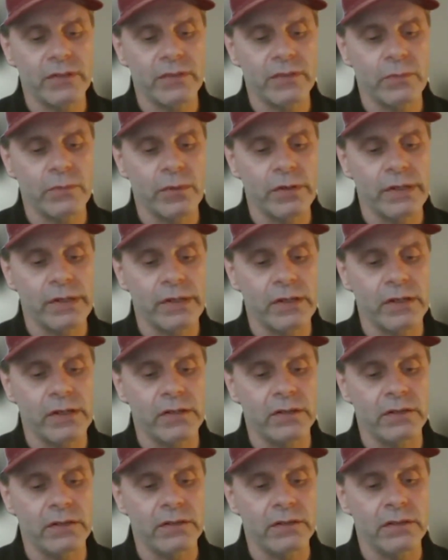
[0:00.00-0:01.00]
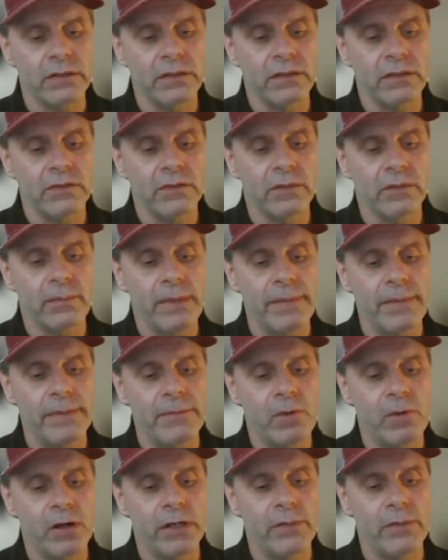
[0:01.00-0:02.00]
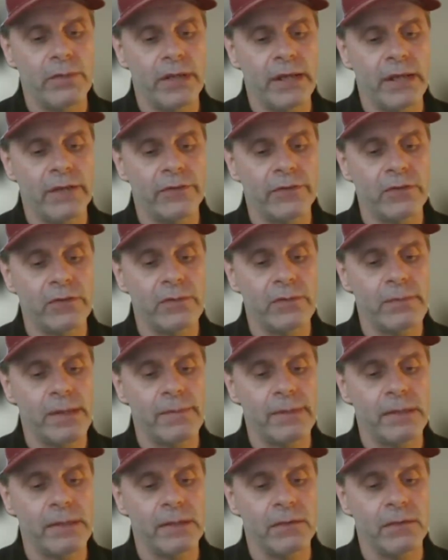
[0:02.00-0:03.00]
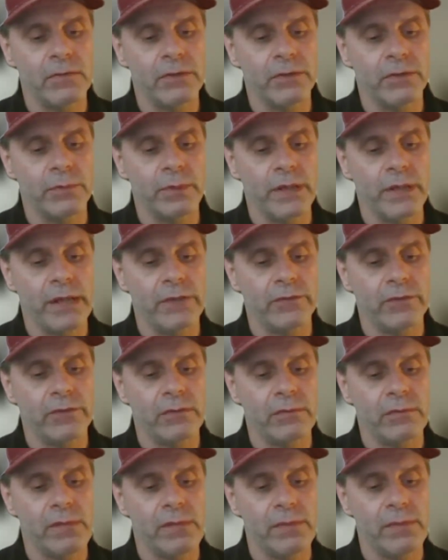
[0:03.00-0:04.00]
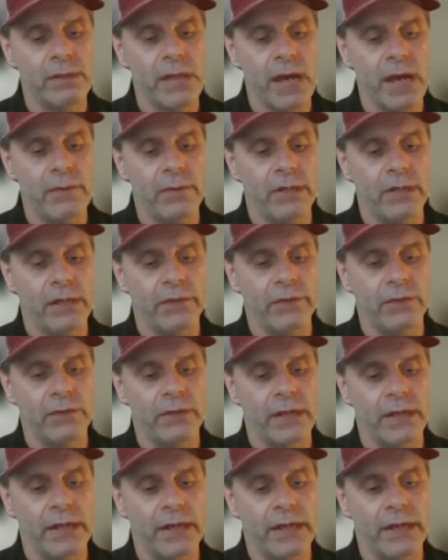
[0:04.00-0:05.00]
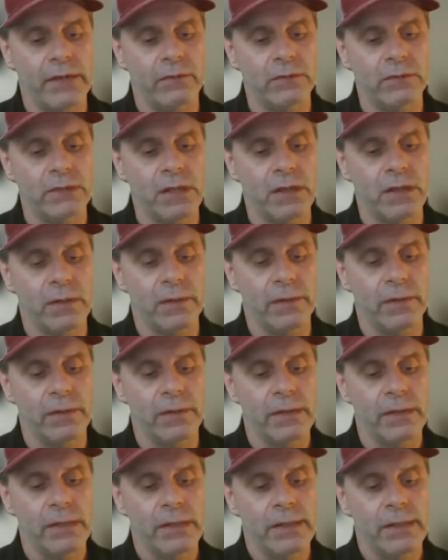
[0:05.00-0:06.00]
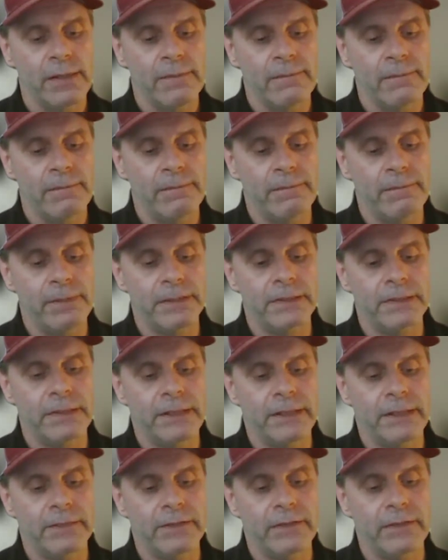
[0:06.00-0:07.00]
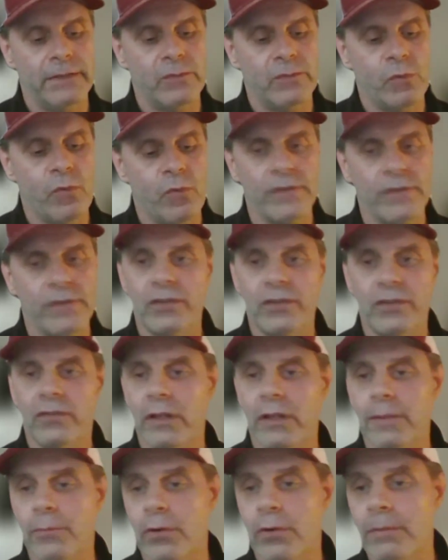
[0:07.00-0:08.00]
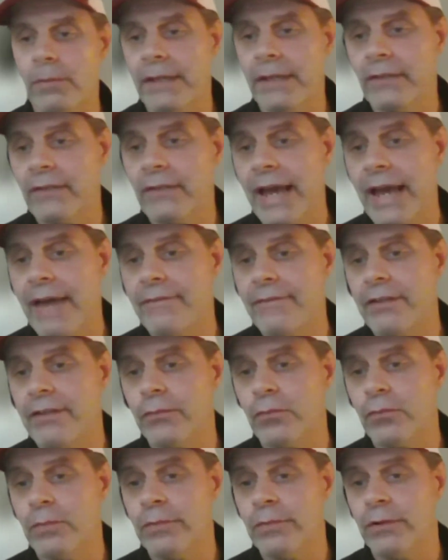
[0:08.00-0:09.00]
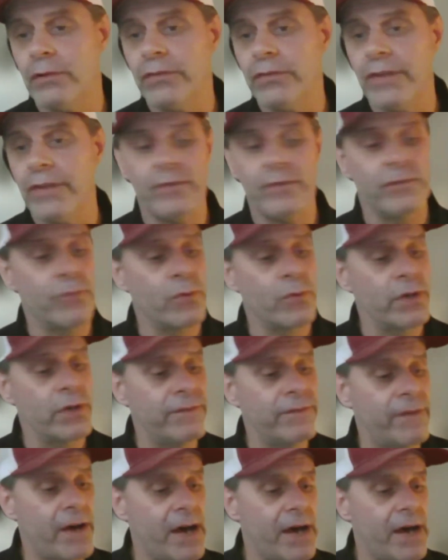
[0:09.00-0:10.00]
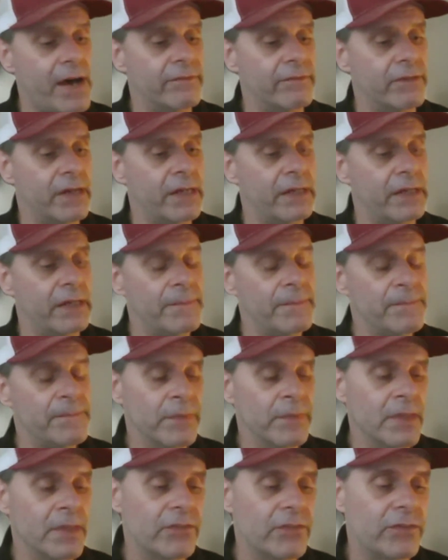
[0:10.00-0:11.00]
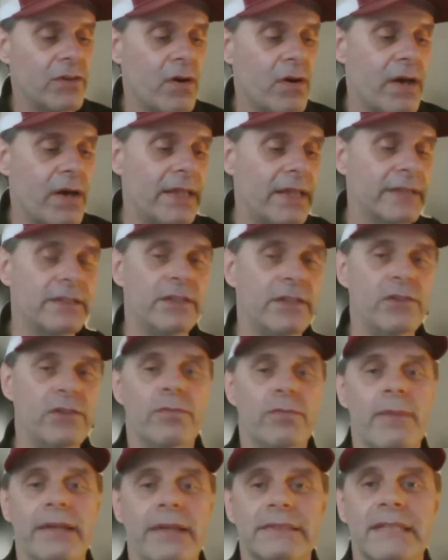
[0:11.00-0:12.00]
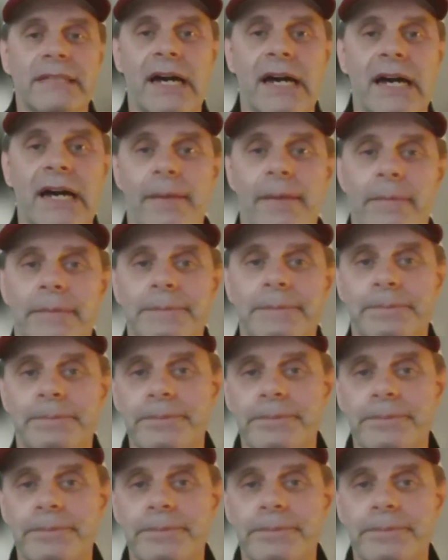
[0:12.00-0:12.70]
We're here. So maybe Marty would answer it, maybe Chris would answer it, and maybe I would answer it. I don't know. But let's get some questions on the board because I have this room till 7:45, right? So I like to use my time.